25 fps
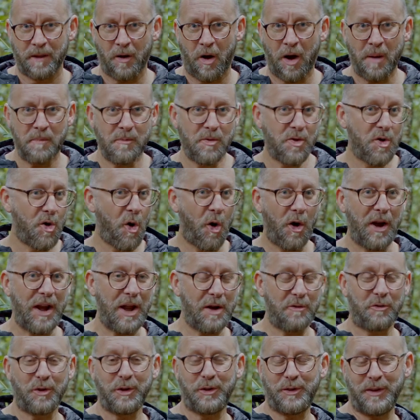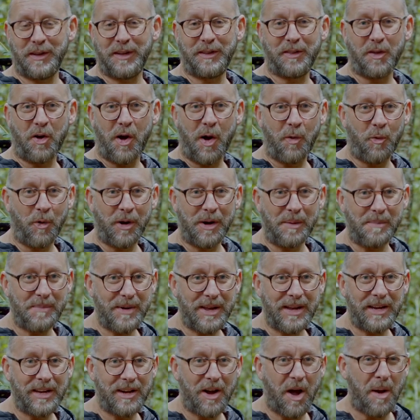I'm not everything that I want to
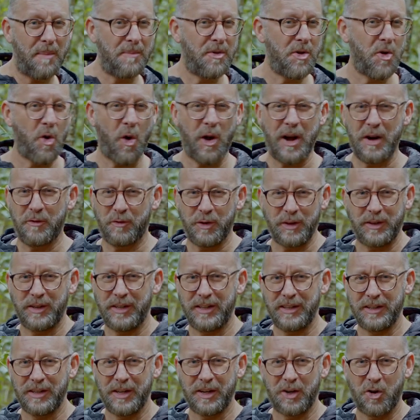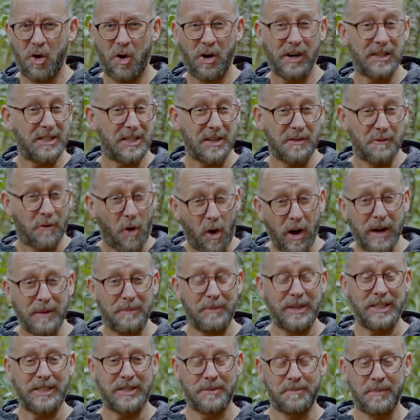be. I'm not everything that God is inviting
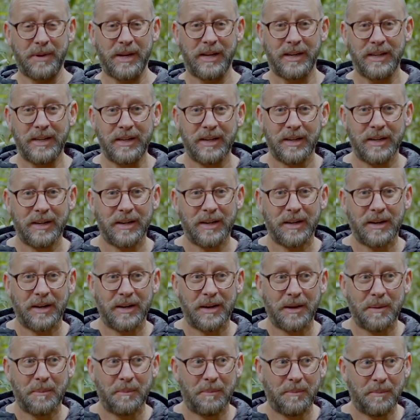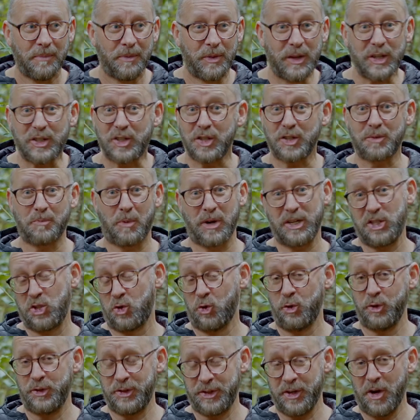me to be. This is my
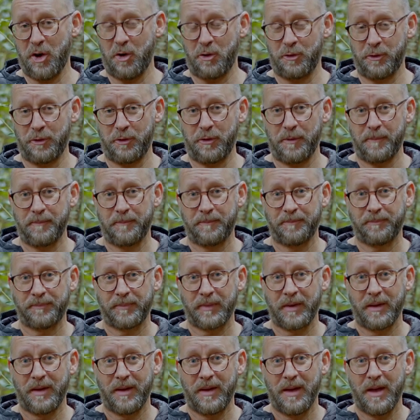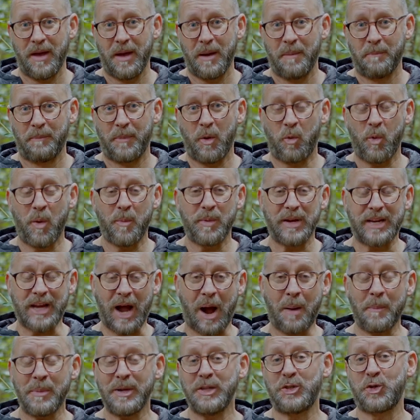true self. But when we
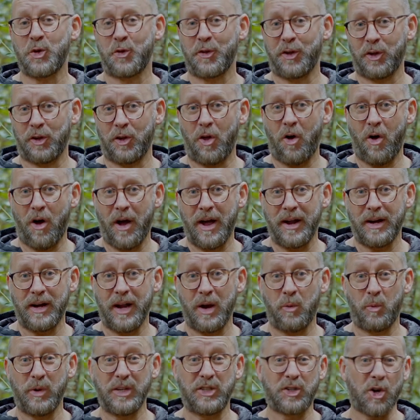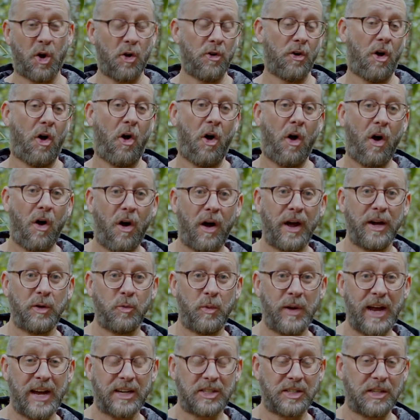come into the light and we don't hide,
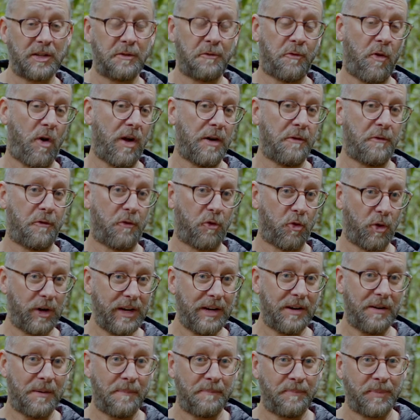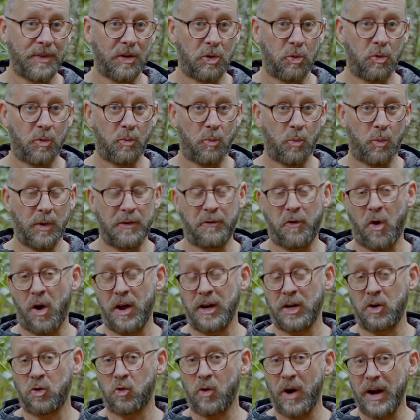we actually find freedom, we
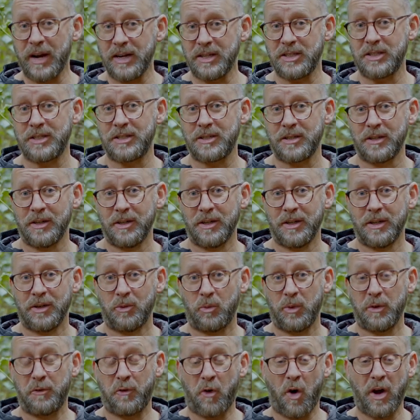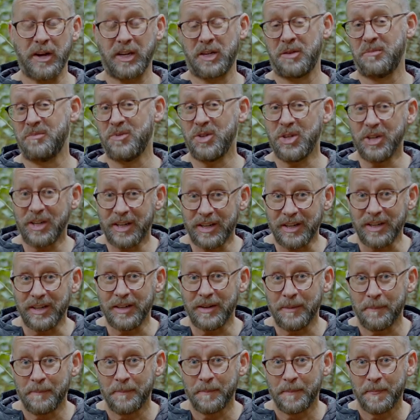find grace, we find
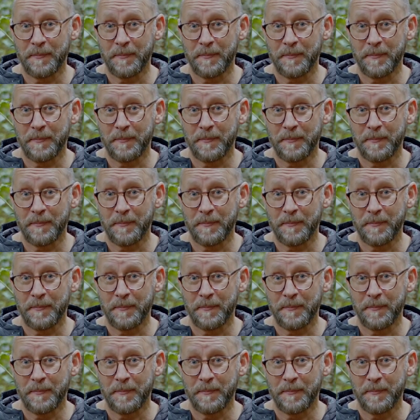community.